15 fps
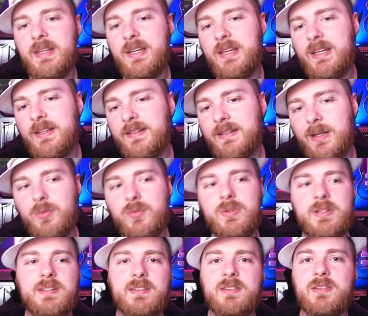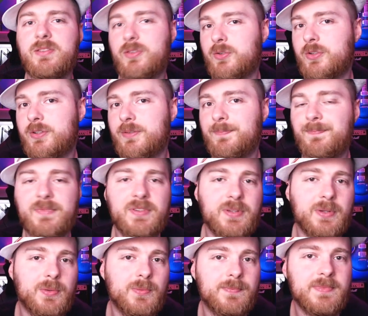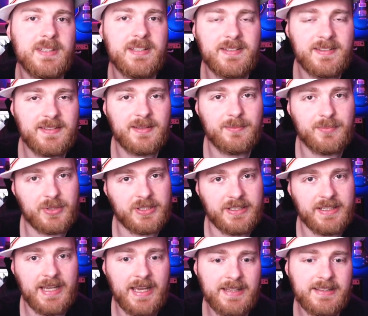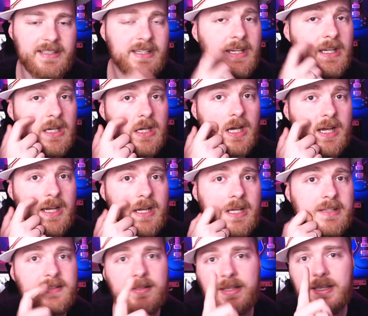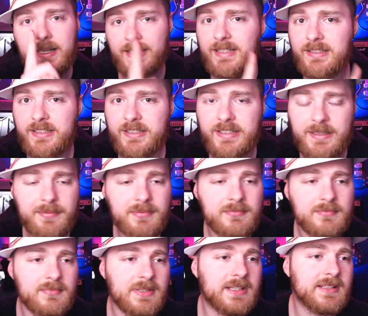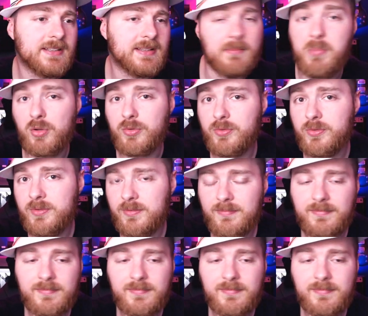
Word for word: and now the sort. So this is pretty handy. And another tip as a bonus